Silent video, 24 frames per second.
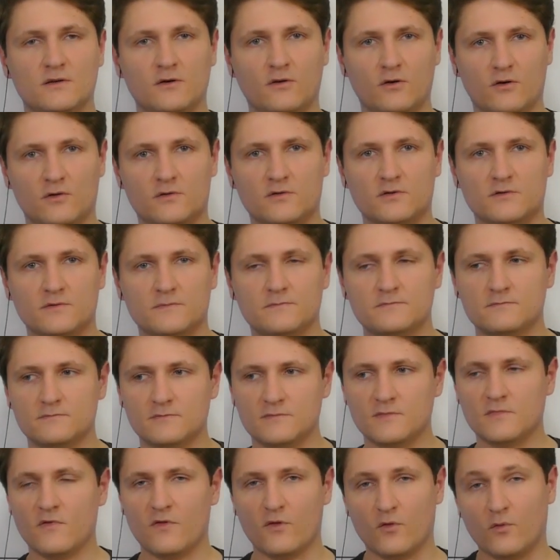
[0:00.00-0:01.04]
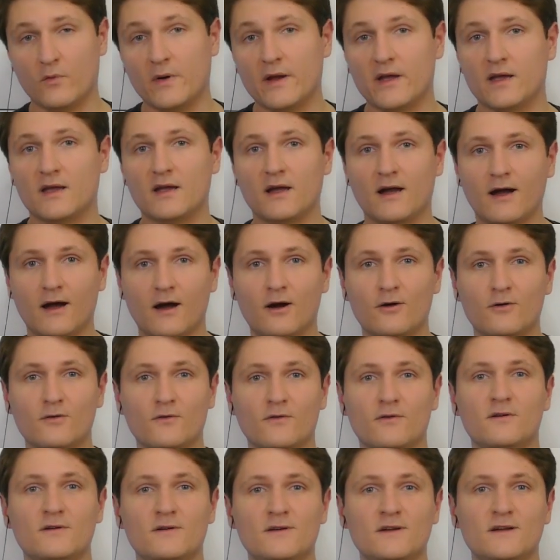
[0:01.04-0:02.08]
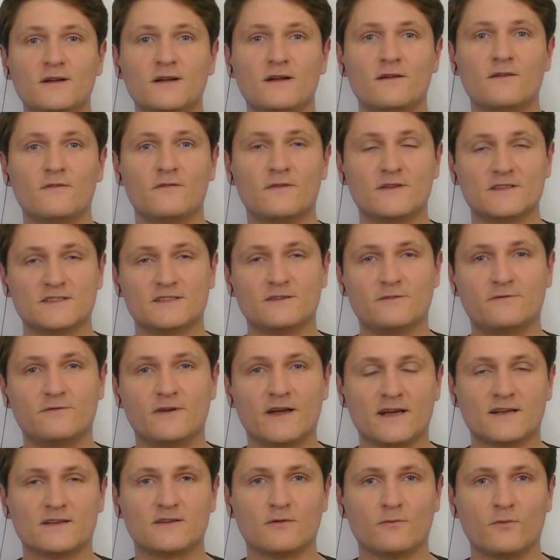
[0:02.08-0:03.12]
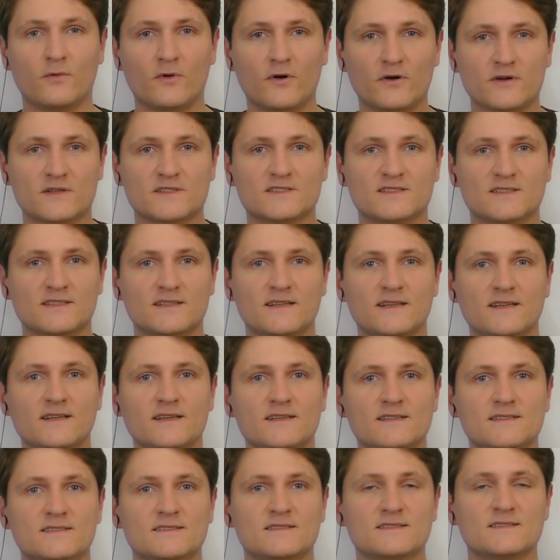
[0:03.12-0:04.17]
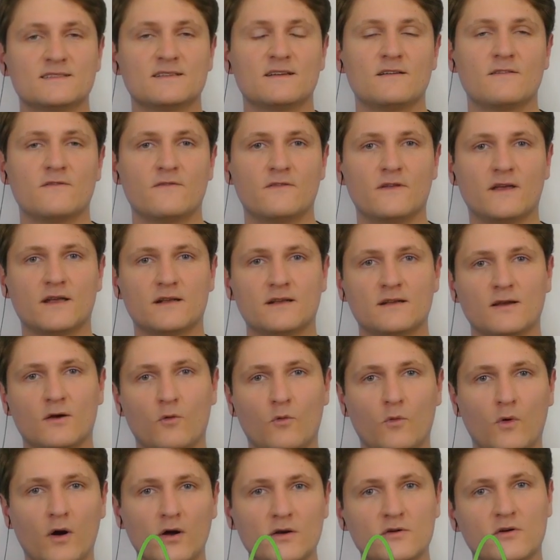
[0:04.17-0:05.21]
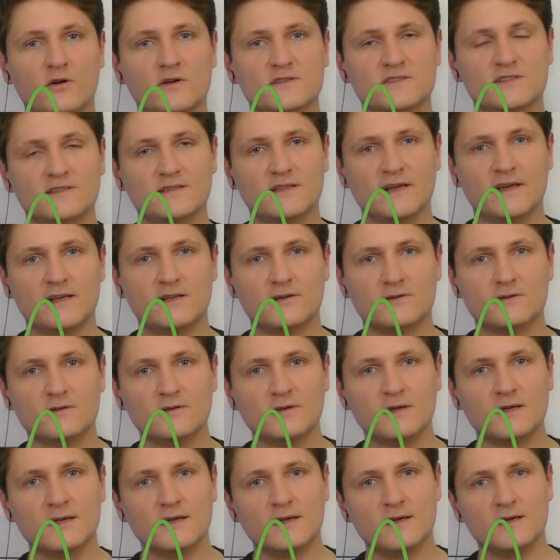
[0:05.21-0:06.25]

or the way how this effect works, is that one oscillator